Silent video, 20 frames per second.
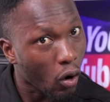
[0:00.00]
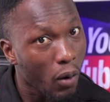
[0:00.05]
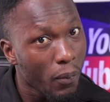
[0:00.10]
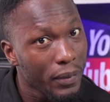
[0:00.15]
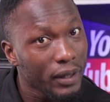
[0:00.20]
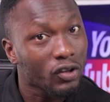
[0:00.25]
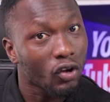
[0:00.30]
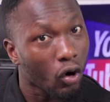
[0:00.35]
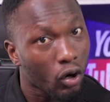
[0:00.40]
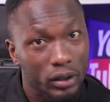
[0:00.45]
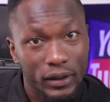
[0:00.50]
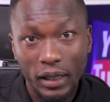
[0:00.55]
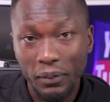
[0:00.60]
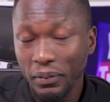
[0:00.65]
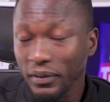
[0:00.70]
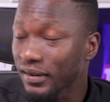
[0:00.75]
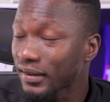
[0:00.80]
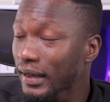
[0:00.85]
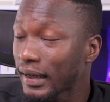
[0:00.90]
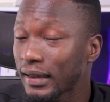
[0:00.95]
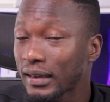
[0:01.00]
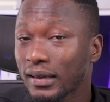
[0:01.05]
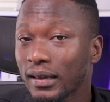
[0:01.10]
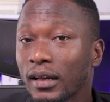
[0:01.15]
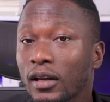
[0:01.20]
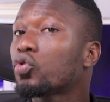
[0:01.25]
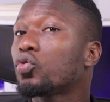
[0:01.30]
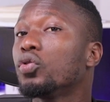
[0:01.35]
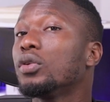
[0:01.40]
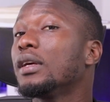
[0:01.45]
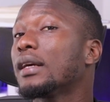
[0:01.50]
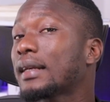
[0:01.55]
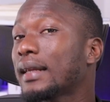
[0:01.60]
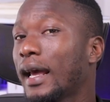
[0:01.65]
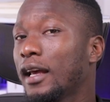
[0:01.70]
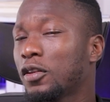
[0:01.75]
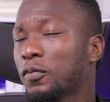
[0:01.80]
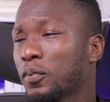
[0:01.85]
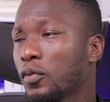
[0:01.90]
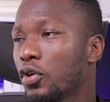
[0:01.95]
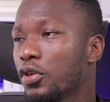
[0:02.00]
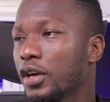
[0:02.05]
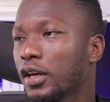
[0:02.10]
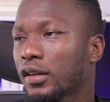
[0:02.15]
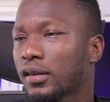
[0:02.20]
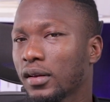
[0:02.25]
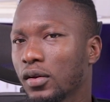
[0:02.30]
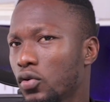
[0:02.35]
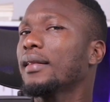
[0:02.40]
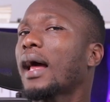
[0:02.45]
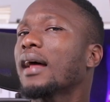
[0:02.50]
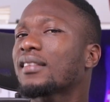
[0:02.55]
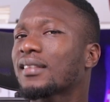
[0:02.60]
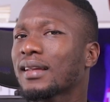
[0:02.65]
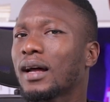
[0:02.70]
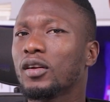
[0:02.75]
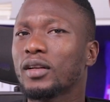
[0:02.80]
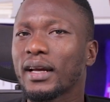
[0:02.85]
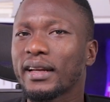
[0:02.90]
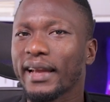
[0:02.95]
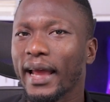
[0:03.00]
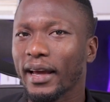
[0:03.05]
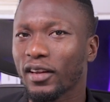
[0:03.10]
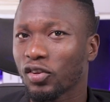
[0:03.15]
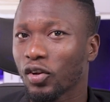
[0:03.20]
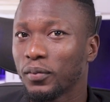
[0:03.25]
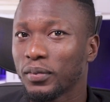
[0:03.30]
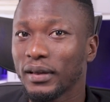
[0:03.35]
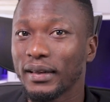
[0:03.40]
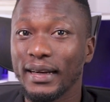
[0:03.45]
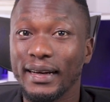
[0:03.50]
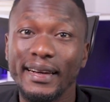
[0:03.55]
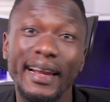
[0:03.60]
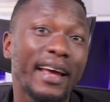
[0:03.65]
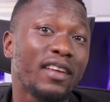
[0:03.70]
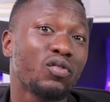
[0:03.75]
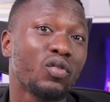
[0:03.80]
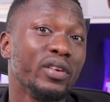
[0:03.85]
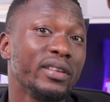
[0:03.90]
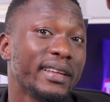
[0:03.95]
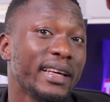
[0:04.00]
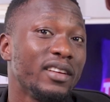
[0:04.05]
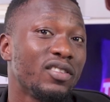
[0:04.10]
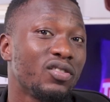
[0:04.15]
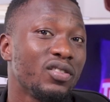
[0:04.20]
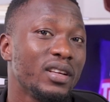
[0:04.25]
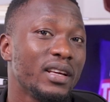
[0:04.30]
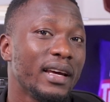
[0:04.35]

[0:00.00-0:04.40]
commit 100% to the client's project. That sounded like something the client wanted to